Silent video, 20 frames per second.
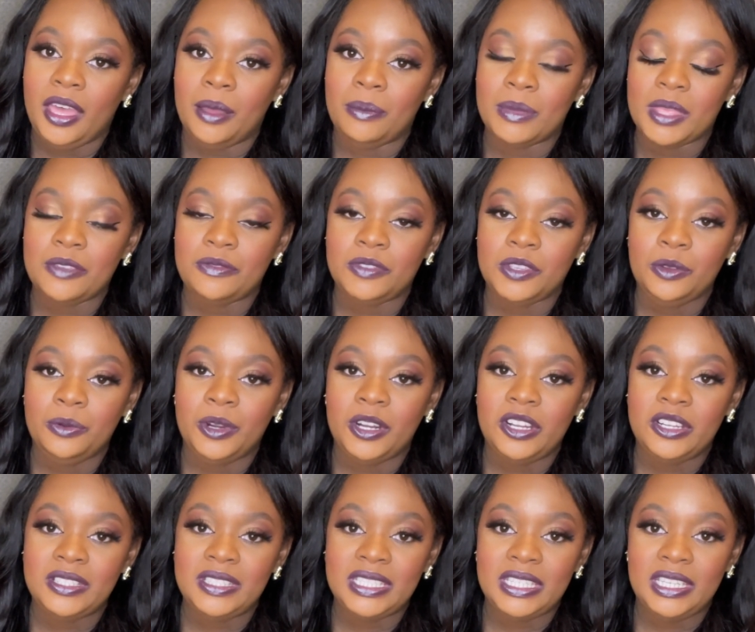If you are
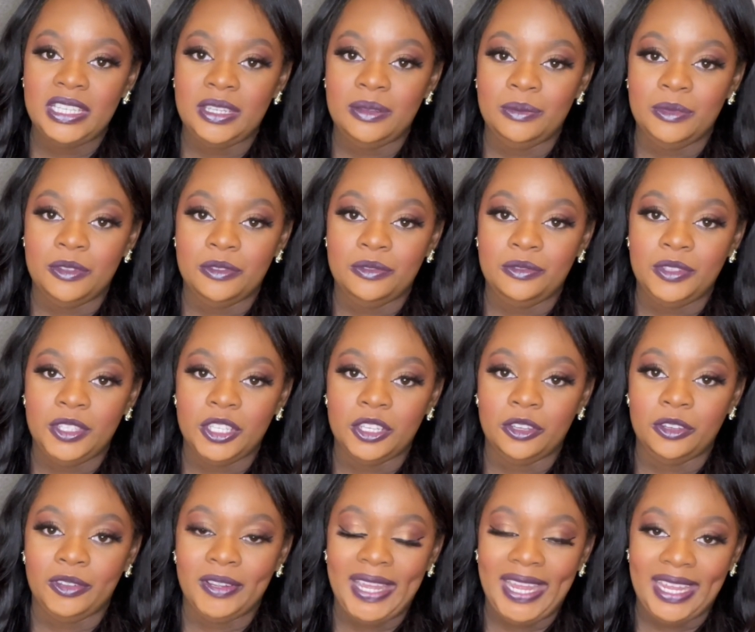dealing with, you
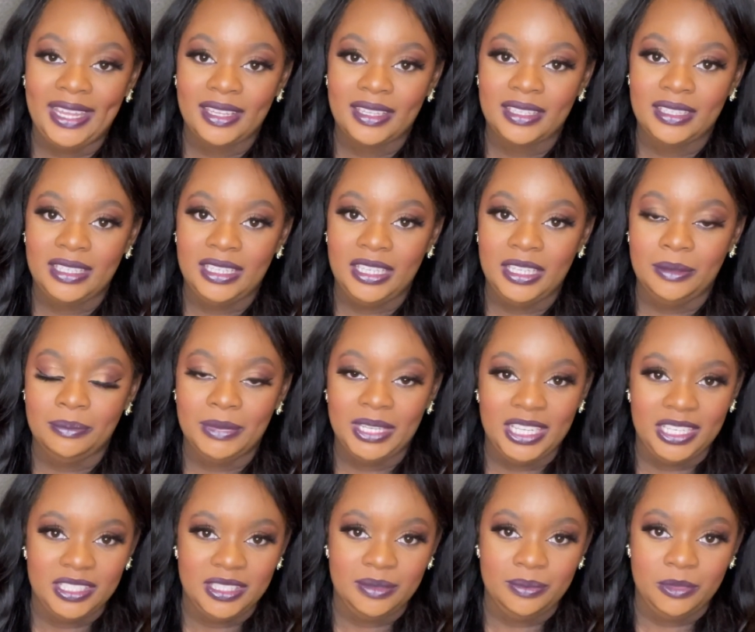know, acne,
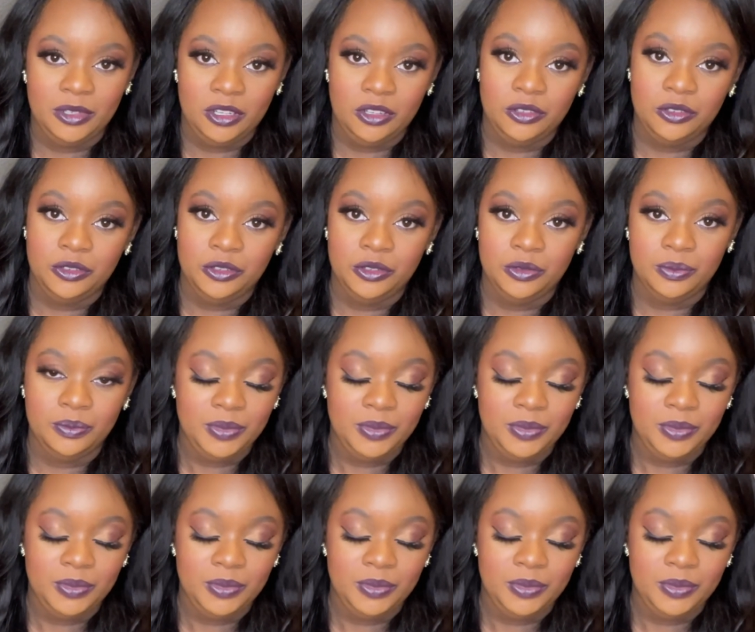melasma, or,